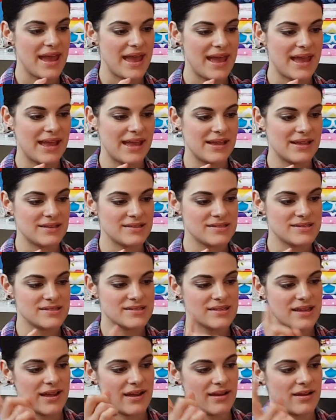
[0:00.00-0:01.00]

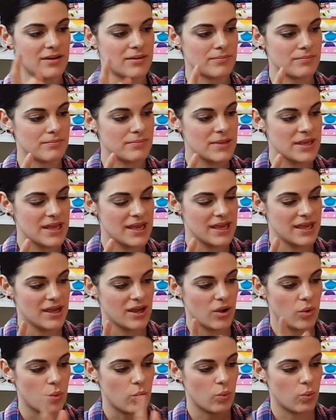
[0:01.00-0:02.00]
and
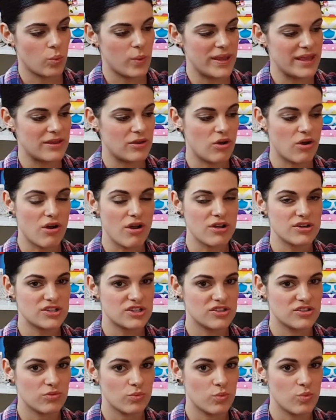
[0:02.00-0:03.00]
we
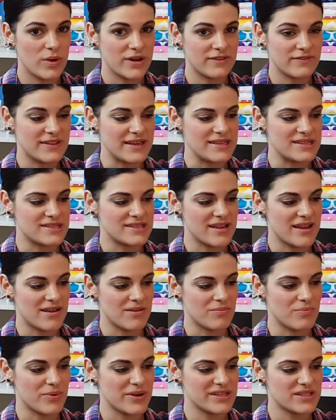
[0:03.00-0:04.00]
got one of these
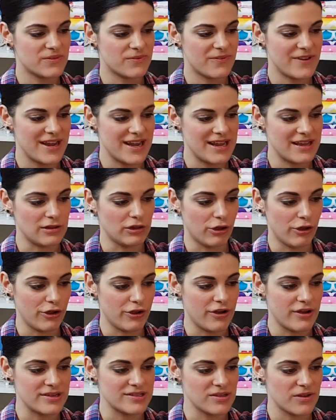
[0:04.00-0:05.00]
breastfeeding
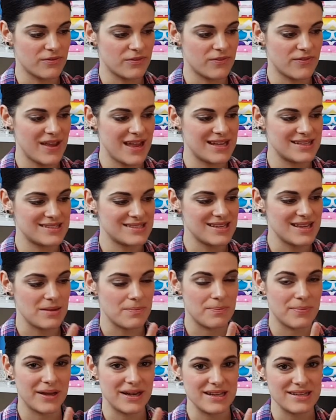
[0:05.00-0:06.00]
logos off of
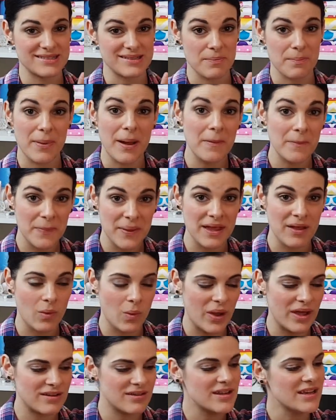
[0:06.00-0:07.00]
Etsy, but it's a pumping
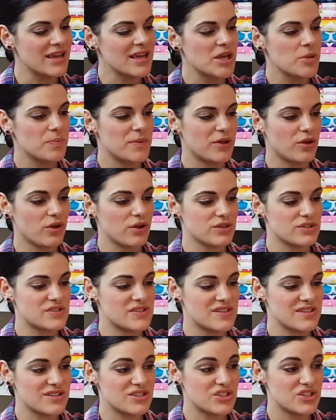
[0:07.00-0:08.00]
one
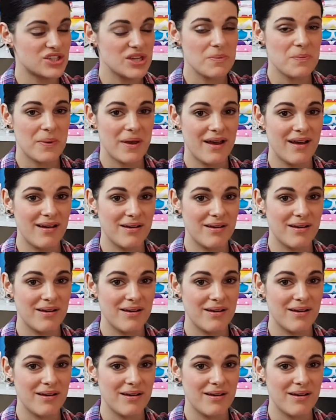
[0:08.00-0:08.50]
because she